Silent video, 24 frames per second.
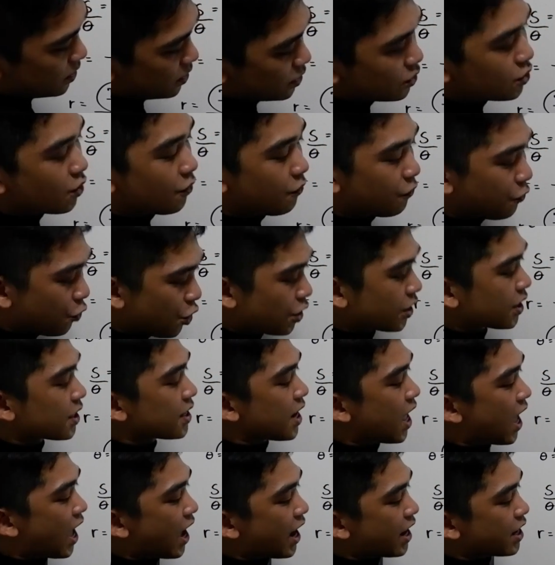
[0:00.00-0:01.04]
So
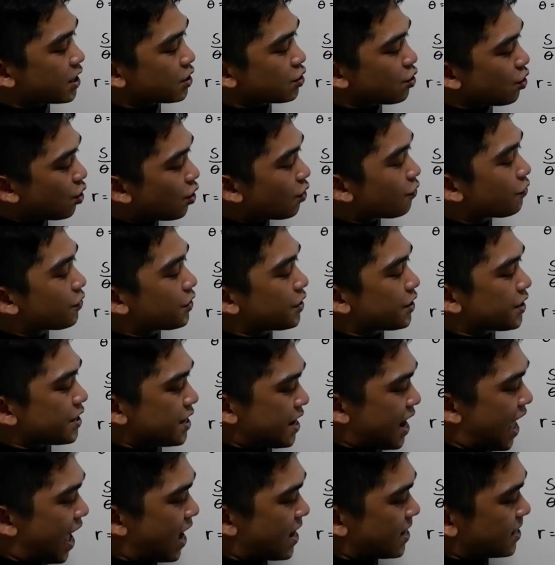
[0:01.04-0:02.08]
49 over
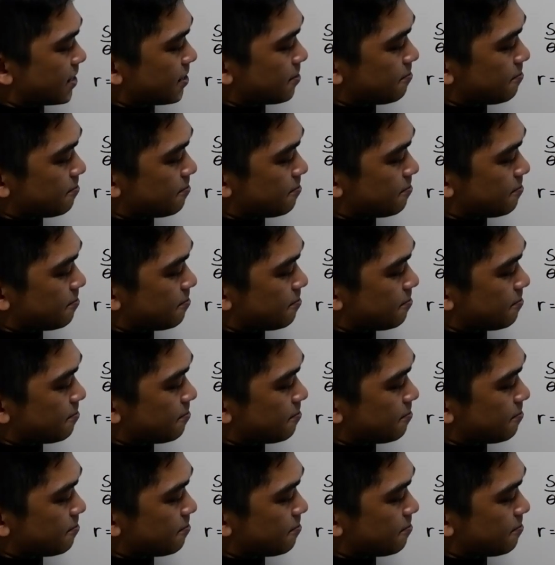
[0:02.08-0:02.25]
9.